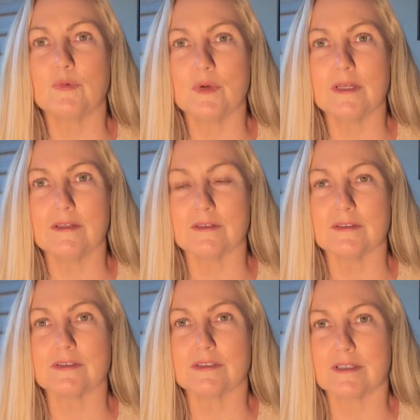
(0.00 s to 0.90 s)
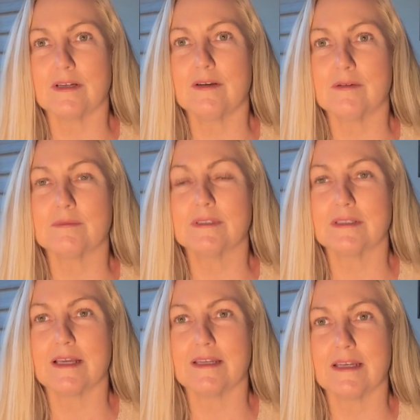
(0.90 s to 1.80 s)
will succumb to
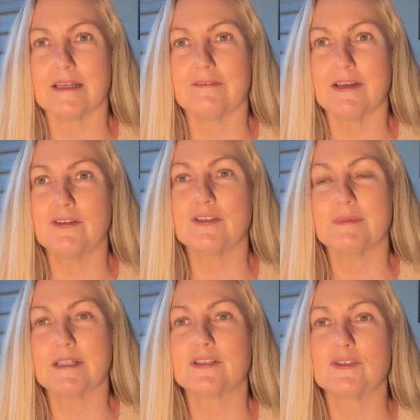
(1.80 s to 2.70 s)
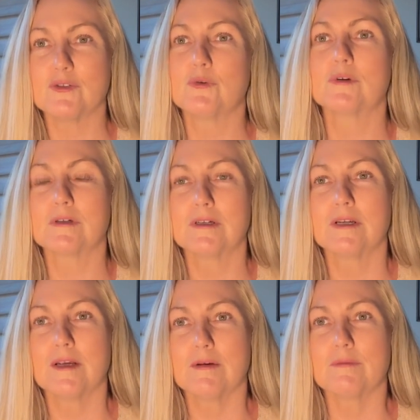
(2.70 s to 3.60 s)
that negative energy because you're
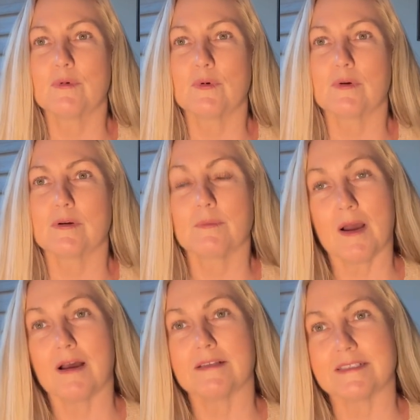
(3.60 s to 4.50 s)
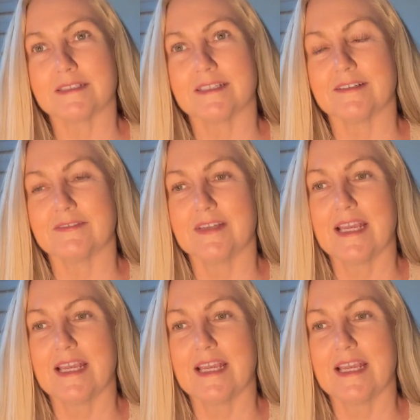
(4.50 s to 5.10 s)
more positive.